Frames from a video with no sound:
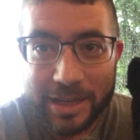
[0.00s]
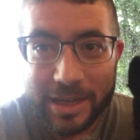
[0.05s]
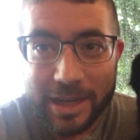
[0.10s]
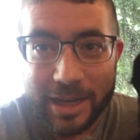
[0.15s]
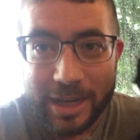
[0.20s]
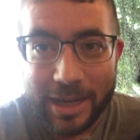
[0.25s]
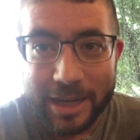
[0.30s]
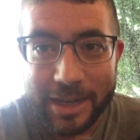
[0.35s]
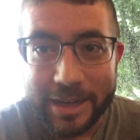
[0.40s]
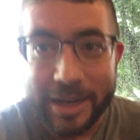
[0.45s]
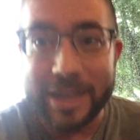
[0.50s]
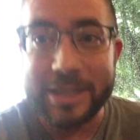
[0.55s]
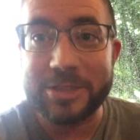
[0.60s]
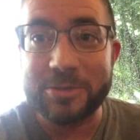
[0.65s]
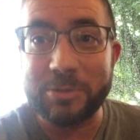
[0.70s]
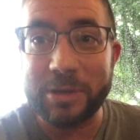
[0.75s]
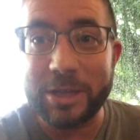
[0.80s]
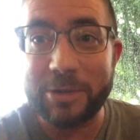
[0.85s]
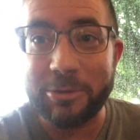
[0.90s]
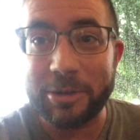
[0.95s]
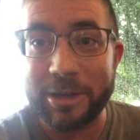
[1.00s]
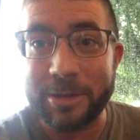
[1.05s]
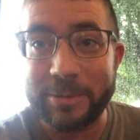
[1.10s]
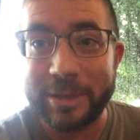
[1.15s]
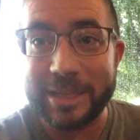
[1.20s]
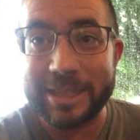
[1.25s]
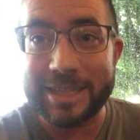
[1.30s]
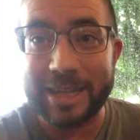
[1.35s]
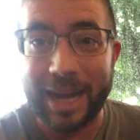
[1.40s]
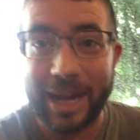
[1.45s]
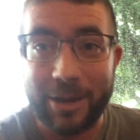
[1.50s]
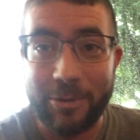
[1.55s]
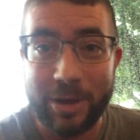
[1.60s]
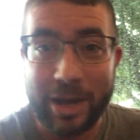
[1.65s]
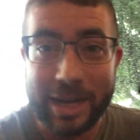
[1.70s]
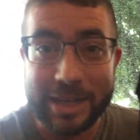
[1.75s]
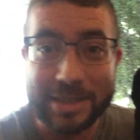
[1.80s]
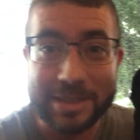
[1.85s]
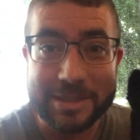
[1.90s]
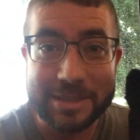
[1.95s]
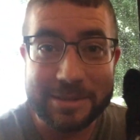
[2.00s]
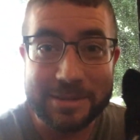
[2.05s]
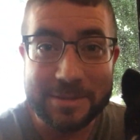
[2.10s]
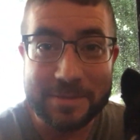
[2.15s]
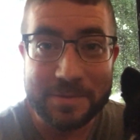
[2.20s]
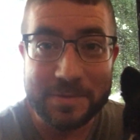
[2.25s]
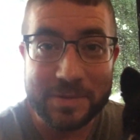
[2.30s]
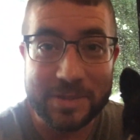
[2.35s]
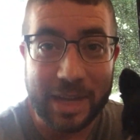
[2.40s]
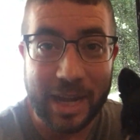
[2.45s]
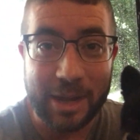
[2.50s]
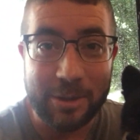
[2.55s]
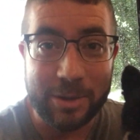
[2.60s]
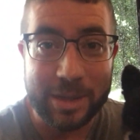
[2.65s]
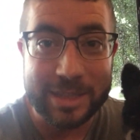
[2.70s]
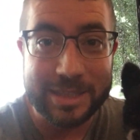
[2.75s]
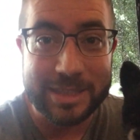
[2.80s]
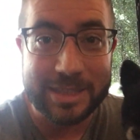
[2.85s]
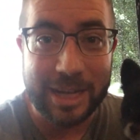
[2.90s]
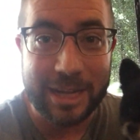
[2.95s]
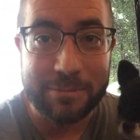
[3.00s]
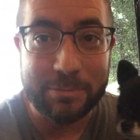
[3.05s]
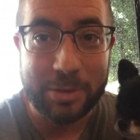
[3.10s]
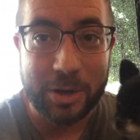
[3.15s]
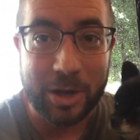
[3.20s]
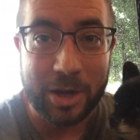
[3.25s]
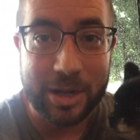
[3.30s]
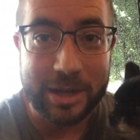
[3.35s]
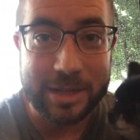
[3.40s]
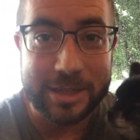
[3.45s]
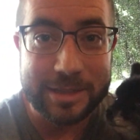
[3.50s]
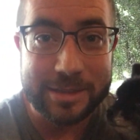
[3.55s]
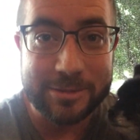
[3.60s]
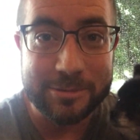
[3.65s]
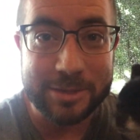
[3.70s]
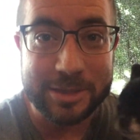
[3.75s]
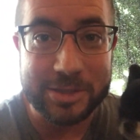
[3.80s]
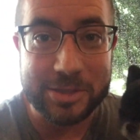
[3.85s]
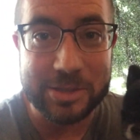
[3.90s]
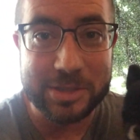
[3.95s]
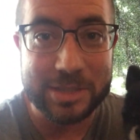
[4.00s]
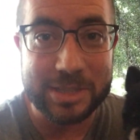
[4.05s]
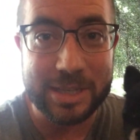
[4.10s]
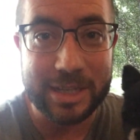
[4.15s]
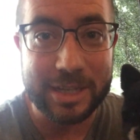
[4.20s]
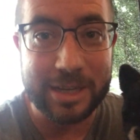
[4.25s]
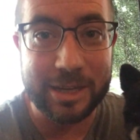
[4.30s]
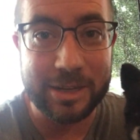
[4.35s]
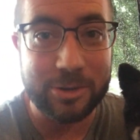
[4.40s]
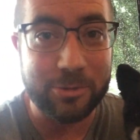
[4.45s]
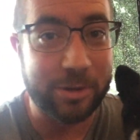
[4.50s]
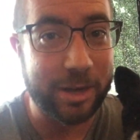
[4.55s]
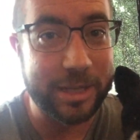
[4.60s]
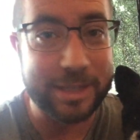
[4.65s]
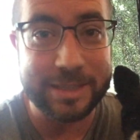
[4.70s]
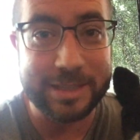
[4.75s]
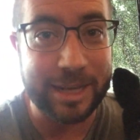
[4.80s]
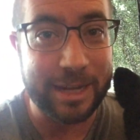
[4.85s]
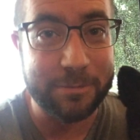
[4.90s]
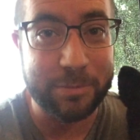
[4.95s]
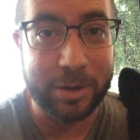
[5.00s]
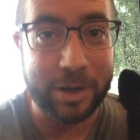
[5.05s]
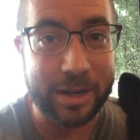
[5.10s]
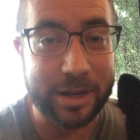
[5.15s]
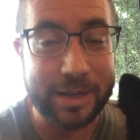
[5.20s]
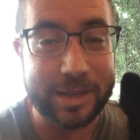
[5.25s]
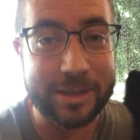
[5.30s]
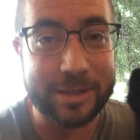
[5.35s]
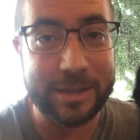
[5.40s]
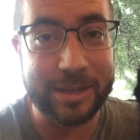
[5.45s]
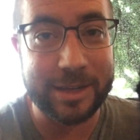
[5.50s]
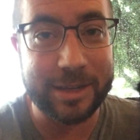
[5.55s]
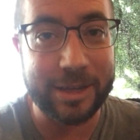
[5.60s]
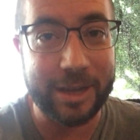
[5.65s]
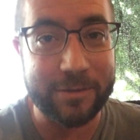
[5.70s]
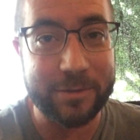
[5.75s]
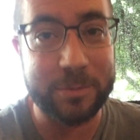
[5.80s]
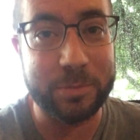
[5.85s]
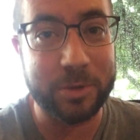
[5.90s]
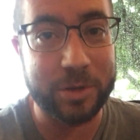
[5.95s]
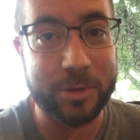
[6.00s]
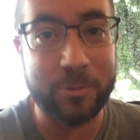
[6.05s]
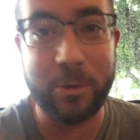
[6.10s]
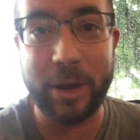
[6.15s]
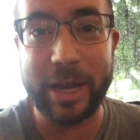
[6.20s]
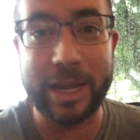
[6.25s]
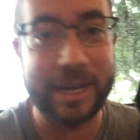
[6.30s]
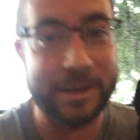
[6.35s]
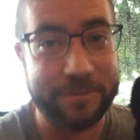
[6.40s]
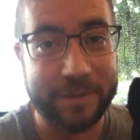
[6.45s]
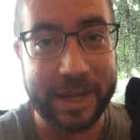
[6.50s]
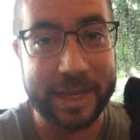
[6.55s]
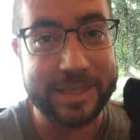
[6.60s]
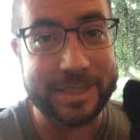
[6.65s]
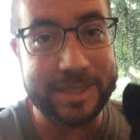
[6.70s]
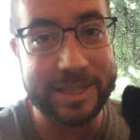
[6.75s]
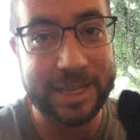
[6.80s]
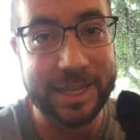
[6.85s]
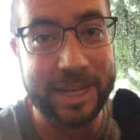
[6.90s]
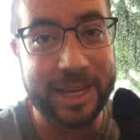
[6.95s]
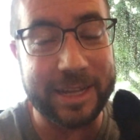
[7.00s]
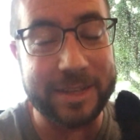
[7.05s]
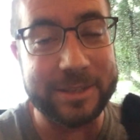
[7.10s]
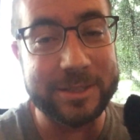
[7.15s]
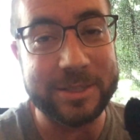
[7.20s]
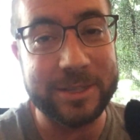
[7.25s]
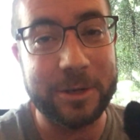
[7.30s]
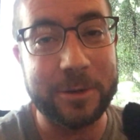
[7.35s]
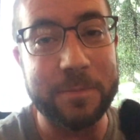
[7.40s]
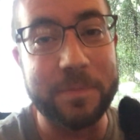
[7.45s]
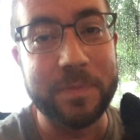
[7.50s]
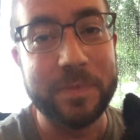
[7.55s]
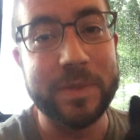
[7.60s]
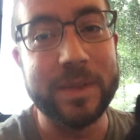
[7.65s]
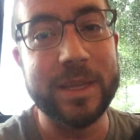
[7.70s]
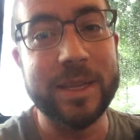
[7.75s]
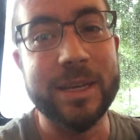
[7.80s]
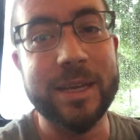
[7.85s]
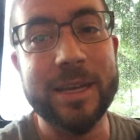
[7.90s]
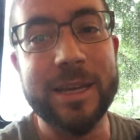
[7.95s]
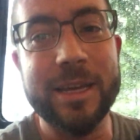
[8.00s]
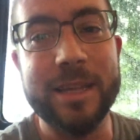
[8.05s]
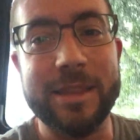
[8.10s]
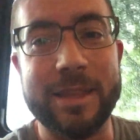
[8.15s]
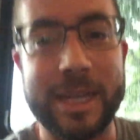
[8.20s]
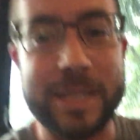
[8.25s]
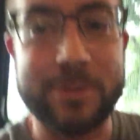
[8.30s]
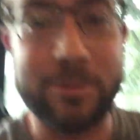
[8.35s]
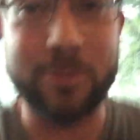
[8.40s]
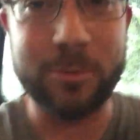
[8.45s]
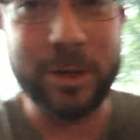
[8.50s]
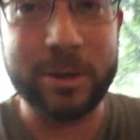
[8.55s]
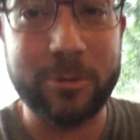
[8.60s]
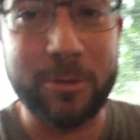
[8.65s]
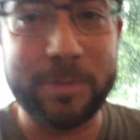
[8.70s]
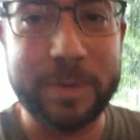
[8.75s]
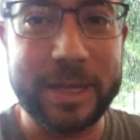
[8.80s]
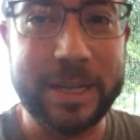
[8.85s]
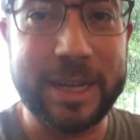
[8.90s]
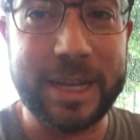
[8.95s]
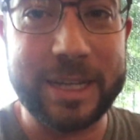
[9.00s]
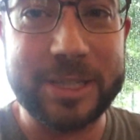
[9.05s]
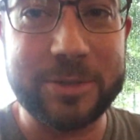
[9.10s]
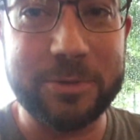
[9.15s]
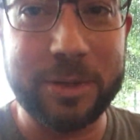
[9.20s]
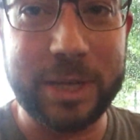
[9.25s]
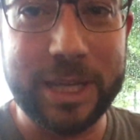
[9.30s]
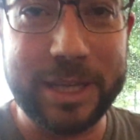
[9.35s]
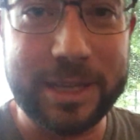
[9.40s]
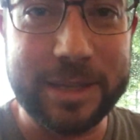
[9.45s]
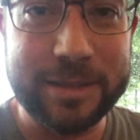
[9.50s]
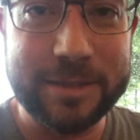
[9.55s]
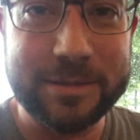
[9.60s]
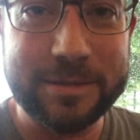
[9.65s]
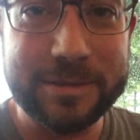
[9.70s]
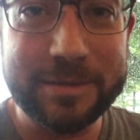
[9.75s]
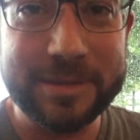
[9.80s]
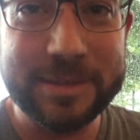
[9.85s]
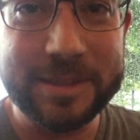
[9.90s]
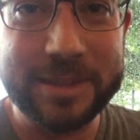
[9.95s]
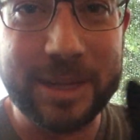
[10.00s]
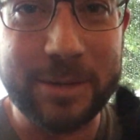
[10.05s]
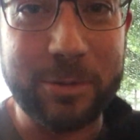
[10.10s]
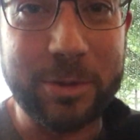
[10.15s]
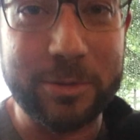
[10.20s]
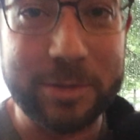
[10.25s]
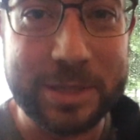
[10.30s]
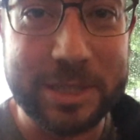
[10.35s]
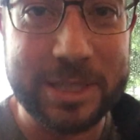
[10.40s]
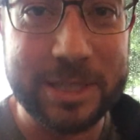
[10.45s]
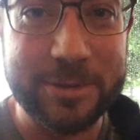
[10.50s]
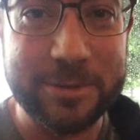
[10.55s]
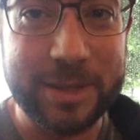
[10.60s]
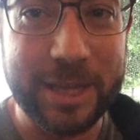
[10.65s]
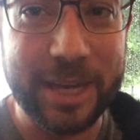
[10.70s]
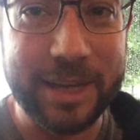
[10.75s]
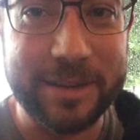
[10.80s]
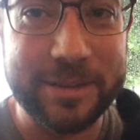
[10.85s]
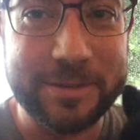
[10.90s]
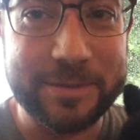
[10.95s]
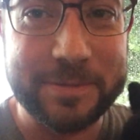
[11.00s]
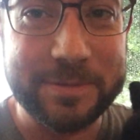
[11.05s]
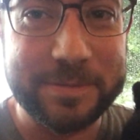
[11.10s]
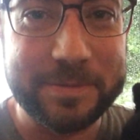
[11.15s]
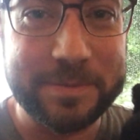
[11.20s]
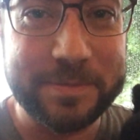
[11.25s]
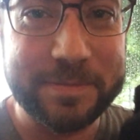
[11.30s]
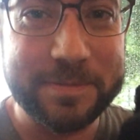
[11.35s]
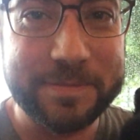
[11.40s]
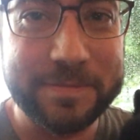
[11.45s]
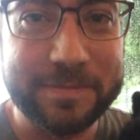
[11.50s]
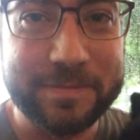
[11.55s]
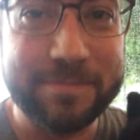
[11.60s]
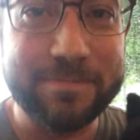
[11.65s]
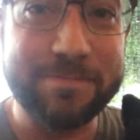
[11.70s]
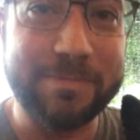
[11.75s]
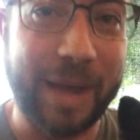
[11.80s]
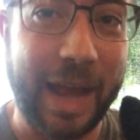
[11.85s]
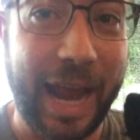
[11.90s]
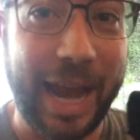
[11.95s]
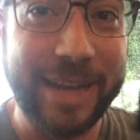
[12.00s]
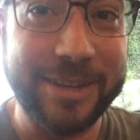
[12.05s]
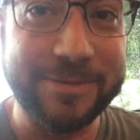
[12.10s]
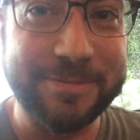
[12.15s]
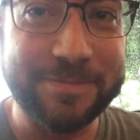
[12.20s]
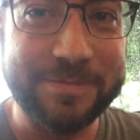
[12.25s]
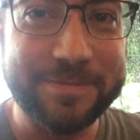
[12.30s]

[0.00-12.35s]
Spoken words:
Next week, we're going to be in Tawas State Park, which is a great state park. You have to book way in advance to get in. So that's where we will be next week, and we will see you then. Bye.